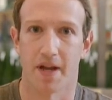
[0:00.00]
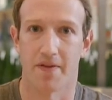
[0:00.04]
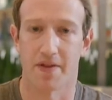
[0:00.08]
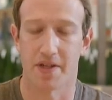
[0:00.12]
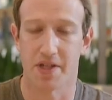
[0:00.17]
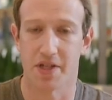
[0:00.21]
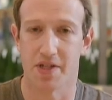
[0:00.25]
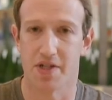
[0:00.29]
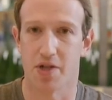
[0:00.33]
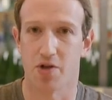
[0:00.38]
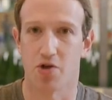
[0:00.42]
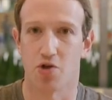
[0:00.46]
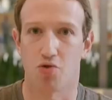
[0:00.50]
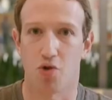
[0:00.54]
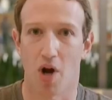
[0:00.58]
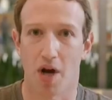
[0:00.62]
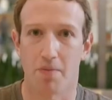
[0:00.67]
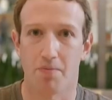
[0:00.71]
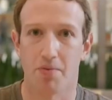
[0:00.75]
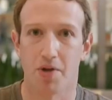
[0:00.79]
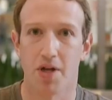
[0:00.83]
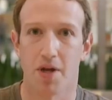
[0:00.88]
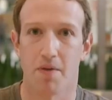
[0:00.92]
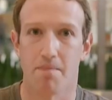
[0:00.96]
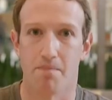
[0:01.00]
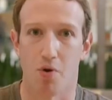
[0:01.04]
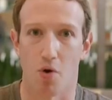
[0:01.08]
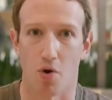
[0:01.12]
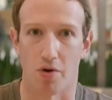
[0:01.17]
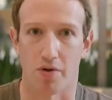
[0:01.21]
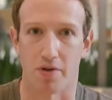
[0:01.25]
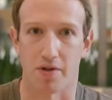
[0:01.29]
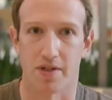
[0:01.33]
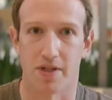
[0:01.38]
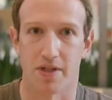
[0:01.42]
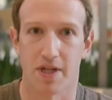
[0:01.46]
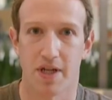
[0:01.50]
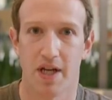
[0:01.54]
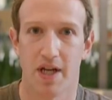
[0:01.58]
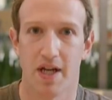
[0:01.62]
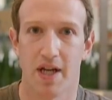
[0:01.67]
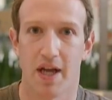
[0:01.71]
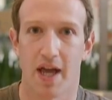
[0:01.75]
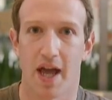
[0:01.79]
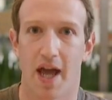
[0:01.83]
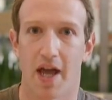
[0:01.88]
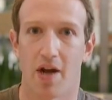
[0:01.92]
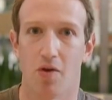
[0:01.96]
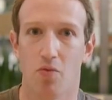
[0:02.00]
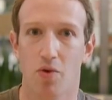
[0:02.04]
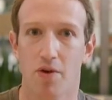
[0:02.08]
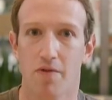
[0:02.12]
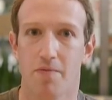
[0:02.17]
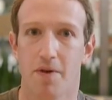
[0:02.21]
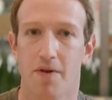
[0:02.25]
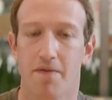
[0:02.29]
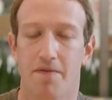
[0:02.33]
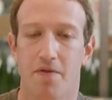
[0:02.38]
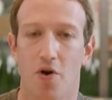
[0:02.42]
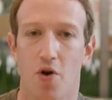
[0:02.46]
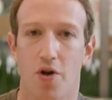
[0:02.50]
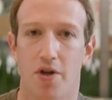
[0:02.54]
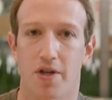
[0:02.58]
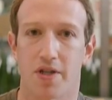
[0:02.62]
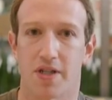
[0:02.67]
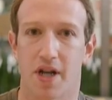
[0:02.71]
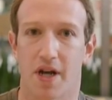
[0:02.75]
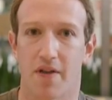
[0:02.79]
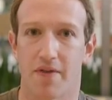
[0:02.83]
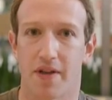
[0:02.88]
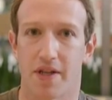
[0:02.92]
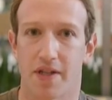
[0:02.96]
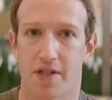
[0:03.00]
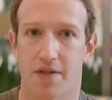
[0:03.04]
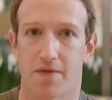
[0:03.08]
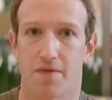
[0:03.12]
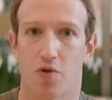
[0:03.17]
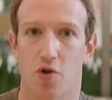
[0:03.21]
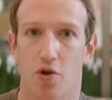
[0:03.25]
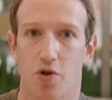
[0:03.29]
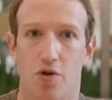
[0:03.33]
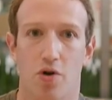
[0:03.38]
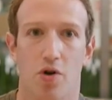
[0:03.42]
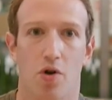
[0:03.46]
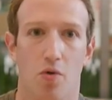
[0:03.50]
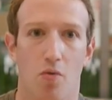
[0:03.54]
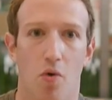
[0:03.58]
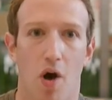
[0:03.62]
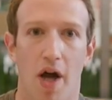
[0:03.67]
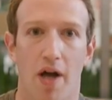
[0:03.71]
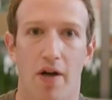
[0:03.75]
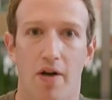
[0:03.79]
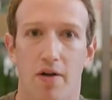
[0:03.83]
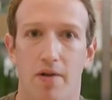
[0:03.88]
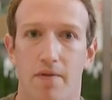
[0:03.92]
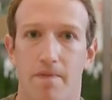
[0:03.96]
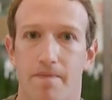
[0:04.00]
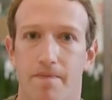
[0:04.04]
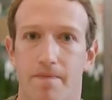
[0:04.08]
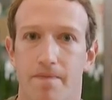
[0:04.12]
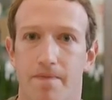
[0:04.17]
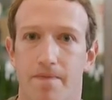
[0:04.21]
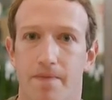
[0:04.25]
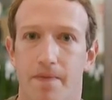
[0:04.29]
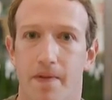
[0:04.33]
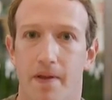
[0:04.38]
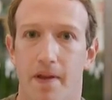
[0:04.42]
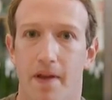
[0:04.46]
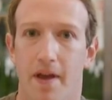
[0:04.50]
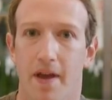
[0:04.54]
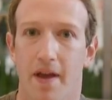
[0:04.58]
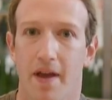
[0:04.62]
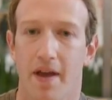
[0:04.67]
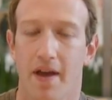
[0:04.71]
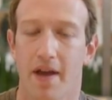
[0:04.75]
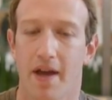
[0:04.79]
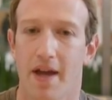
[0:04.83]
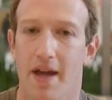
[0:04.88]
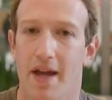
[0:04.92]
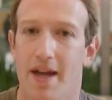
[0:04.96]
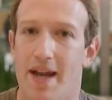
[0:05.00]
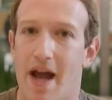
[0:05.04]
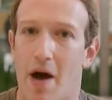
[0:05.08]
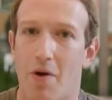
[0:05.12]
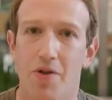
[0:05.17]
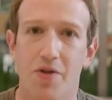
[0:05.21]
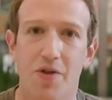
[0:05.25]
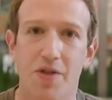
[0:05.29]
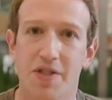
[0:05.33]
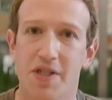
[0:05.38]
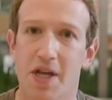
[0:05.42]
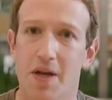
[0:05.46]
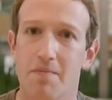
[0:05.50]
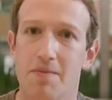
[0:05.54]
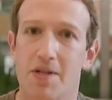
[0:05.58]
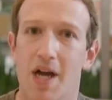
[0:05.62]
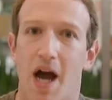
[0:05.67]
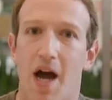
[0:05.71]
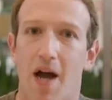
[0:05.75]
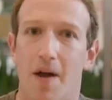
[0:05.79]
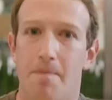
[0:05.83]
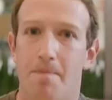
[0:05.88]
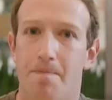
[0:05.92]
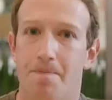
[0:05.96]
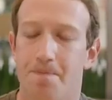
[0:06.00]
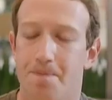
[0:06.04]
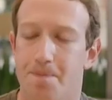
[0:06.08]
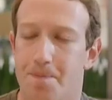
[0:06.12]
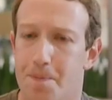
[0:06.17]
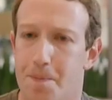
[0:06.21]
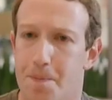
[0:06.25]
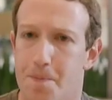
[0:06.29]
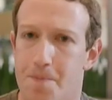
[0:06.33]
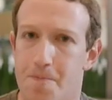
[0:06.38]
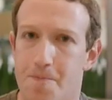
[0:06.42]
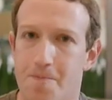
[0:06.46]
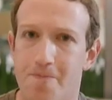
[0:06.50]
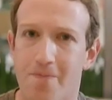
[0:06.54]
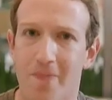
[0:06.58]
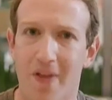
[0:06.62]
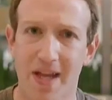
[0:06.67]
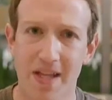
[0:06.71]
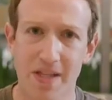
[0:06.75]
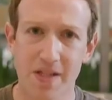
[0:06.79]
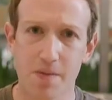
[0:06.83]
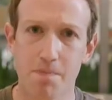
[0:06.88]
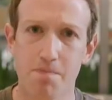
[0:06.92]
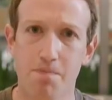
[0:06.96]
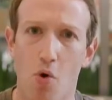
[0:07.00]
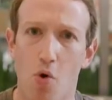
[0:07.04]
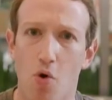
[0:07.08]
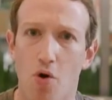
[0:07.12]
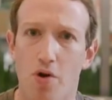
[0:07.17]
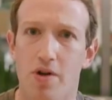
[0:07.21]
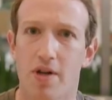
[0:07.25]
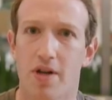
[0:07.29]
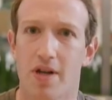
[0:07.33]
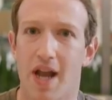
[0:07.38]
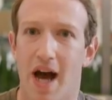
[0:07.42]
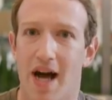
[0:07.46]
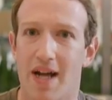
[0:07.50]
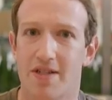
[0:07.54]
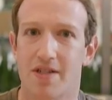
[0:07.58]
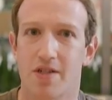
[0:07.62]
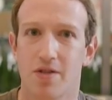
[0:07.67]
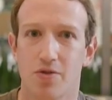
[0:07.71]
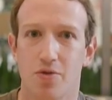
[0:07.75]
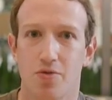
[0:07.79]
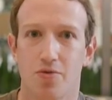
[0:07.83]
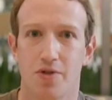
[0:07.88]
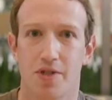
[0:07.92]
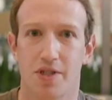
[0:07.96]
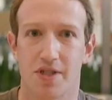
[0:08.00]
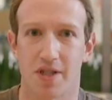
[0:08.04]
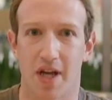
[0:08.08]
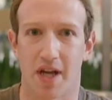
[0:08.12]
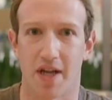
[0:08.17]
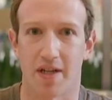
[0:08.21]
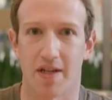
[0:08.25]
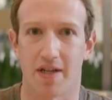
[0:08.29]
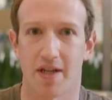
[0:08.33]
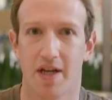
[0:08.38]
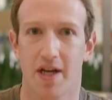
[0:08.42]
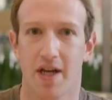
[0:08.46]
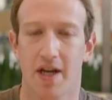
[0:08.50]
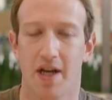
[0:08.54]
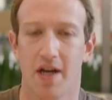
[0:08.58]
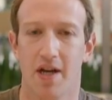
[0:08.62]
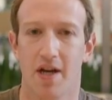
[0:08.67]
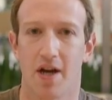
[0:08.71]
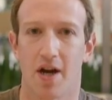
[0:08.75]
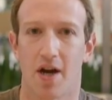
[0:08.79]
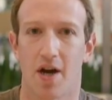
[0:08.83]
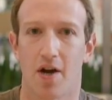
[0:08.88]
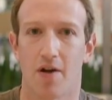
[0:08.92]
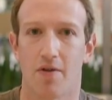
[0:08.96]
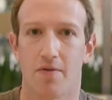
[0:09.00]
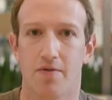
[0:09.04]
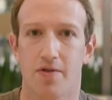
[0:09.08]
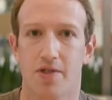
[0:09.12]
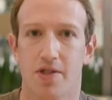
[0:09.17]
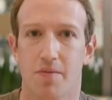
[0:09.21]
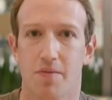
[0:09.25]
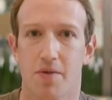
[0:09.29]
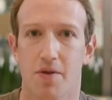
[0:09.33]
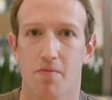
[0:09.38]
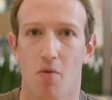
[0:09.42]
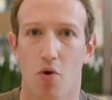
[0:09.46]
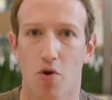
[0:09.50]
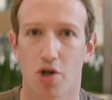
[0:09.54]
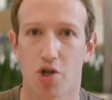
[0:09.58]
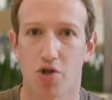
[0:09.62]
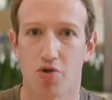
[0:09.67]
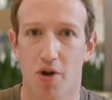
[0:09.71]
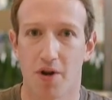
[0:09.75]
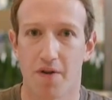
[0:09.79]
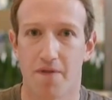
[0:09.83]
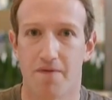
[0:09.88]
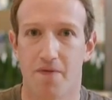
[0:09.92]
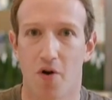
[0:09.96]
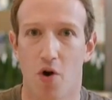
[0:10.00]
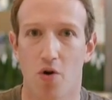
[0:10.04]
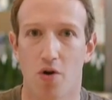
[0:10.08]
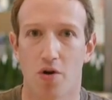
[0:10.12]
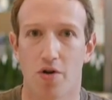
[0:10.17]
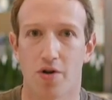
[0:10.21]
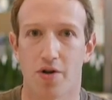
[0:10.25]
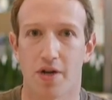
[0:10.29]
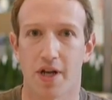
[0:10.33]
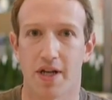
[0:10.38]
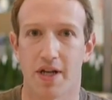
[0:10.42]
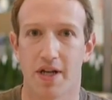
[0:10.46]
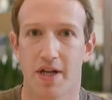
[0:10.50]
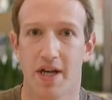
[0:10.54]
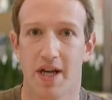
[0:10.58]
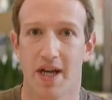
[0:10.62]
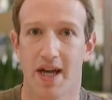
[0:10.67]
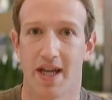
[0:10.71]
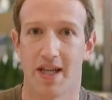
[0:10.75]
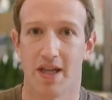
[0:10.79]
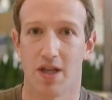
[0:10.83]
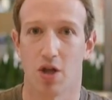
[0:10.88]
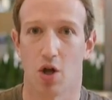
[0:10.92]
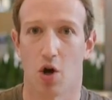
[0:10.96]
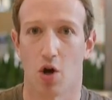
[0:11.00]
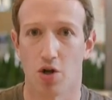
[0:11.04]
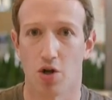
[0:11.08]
Now, this is incredibly important, and we've been focused on this for a while. Now, at the same time, it's important not to lose sight of some of the more straightforward and